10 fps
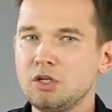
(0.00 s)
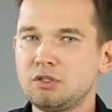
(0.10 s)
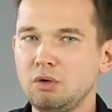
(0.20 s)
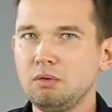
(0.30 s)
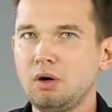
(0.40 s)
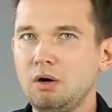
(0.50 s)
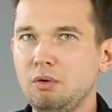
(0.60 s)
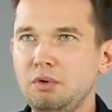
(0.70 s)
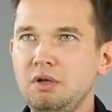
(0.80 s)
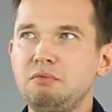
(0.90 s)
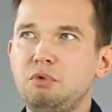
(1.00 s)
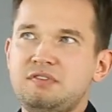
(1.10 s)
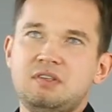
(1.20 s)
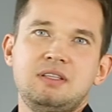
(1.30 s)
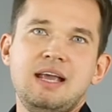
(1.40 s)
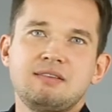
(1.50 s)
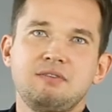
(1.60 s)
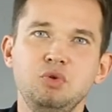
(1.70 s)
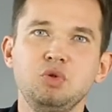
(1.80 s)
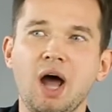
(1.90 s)
So we've said yes
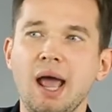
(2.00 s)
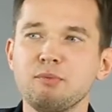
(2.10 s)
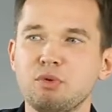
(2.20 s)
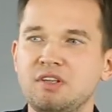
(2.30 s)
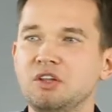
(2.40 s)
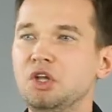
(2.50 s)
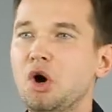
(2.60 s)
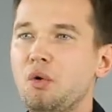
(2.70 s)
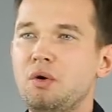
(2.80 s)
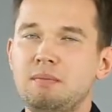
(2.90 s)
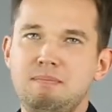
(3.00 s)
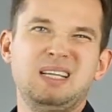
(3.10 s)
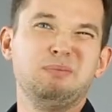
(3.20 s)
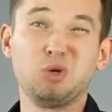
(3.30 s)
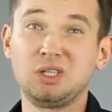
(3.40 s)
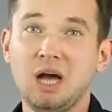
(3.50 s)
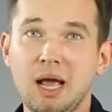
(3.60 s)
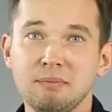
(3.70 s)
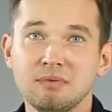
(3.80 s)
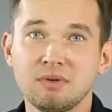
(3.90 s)
a few times. We've said no many more
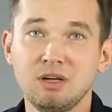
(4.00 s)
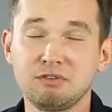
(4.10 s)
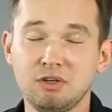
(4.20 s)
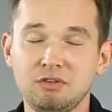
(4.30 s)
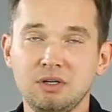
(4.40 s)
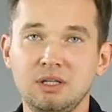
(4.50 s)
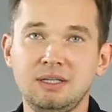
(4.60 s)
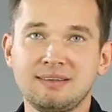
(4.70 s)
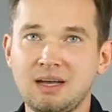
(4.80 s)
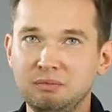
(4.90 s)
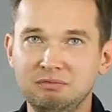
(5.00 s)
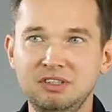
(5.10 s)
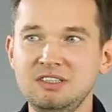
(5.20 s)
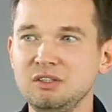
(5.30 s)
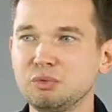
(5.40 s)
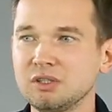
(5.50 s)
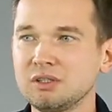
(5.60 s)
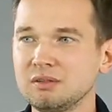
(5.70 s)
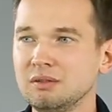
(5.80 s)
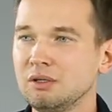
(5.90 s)
times. Unfortunately, that's how VC
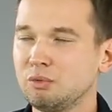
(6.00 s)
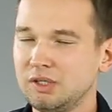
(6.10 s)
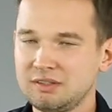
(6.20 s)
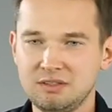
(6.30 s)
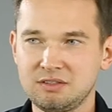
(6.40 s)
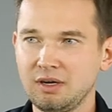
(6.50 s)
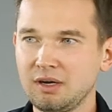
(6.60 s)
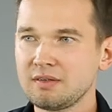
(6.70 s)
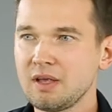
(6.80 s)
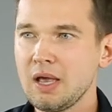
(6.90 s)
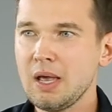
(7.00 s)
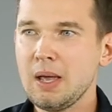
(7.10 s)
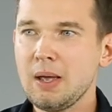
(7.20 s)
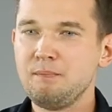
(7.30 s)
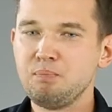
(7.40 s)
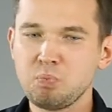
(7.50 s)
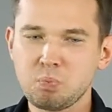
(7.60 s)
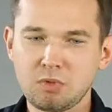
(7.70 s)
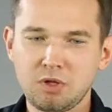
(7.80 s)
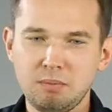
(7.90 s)
works. It sucks.
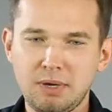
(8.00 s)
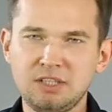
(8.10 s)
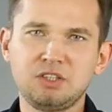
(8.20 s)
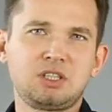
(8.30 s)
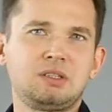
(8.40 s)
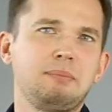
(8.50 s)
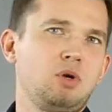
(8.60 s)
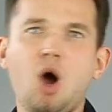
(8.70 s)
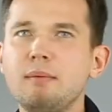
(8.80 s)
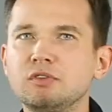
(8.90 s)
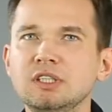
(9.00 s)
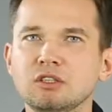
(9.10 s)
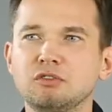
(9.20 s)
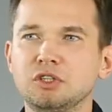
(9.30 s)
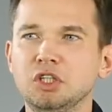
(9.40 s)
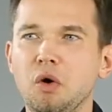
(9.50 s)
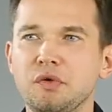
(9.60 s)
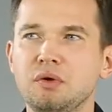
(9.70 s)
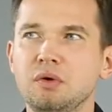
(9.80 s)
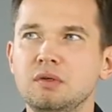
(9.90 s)
And there's some common reasons for no.
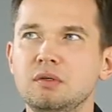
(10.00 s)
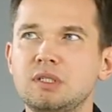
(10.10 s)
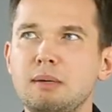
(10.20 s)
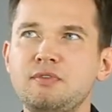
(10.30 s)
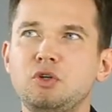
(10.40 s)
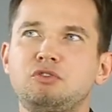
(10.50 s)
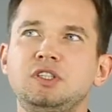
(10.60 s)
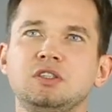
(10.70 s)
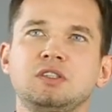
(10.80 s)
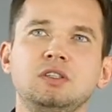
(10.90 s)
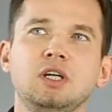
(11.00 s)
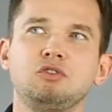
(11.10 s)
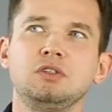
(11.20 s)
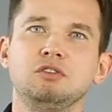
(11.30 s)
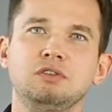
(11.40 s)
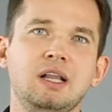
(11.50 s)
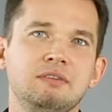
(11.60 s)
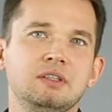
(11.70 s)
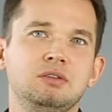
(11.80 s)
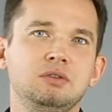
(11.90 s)
So some of those reasons are not really
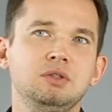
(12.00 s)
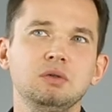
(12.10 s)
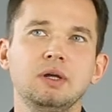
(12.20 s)
relevant to you.